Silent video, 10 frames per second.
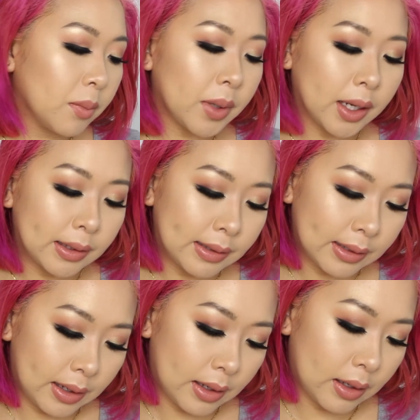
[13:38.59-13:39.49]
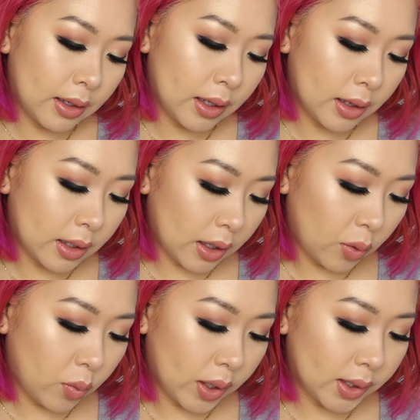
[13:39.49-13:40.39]
but I did, and then I
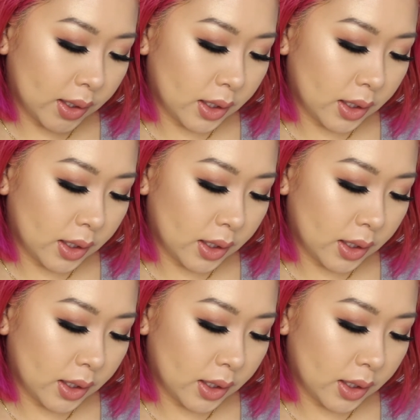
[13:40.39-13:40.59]
went